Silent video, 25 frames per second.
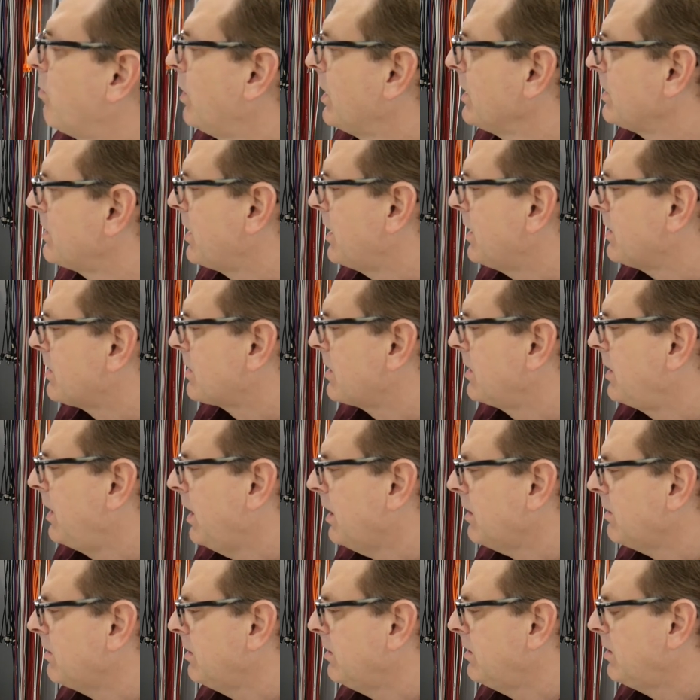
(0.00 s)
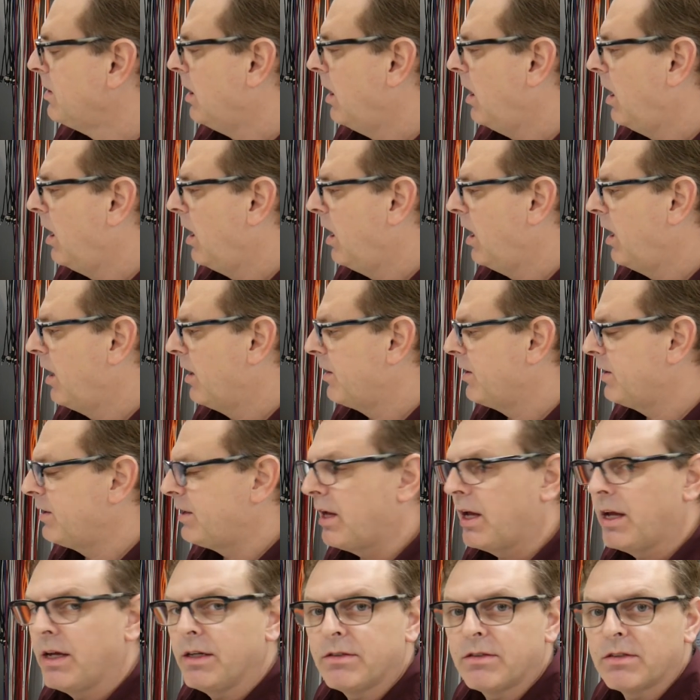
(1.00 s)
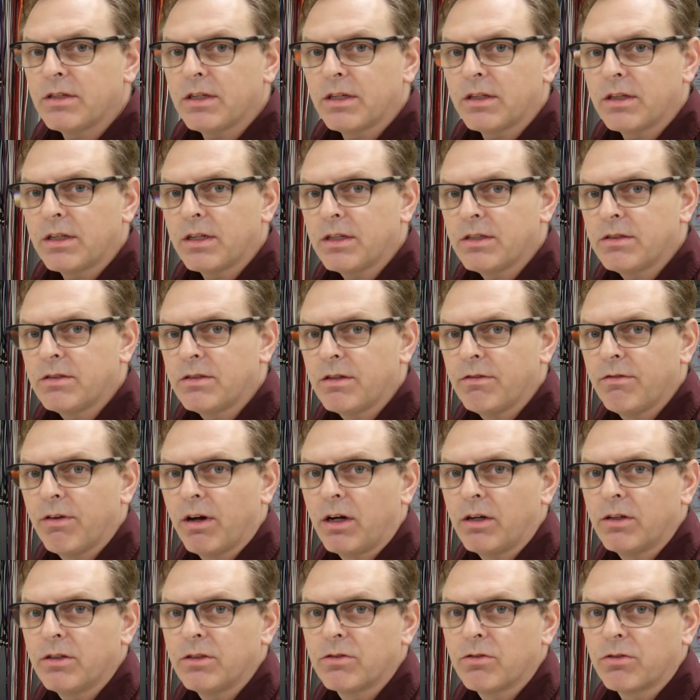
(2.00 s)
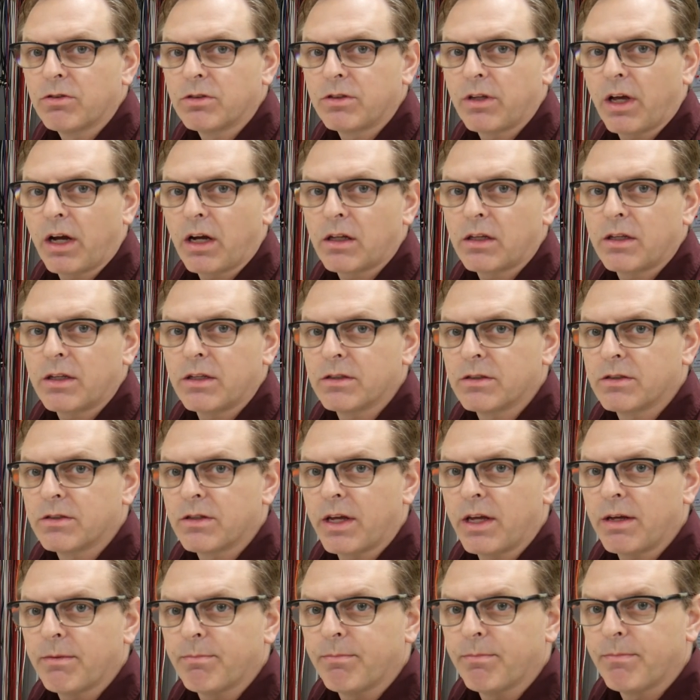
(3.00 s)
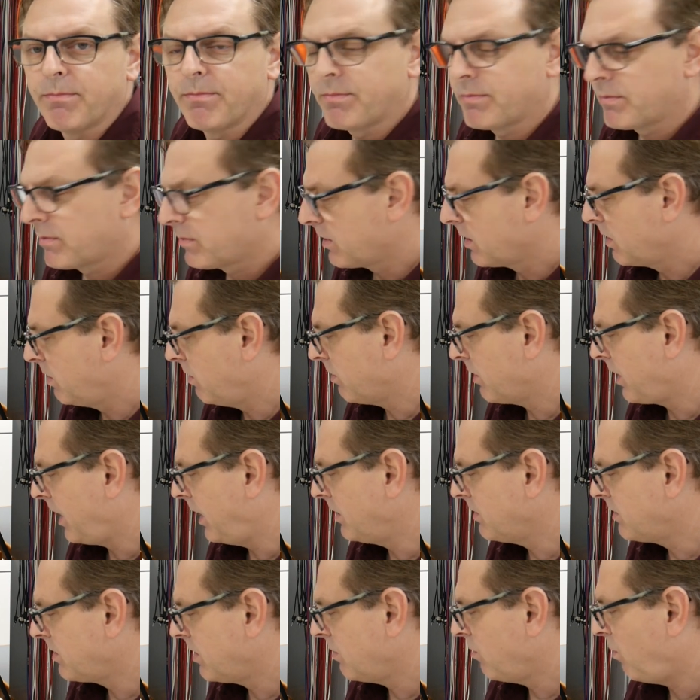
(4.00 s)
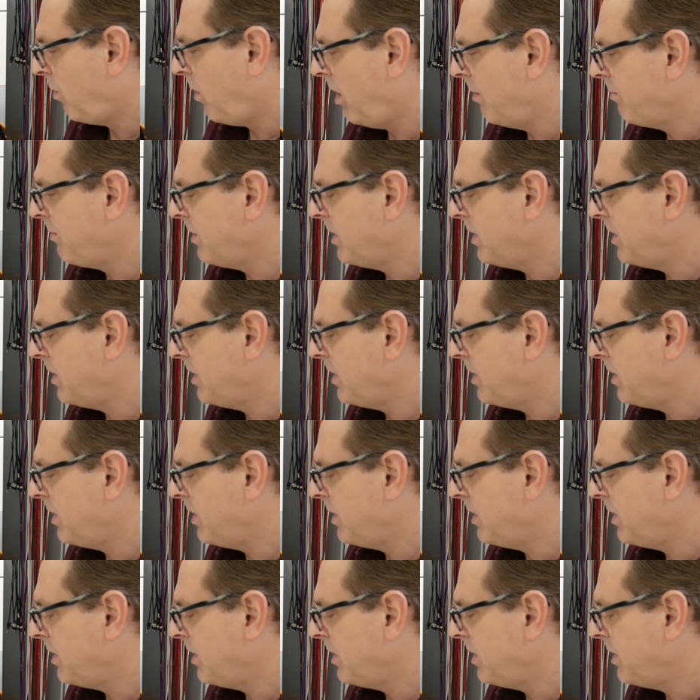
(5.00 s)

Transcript: once that's connected, uh, the AC and the DC values are exactly the same. Okay, so the watt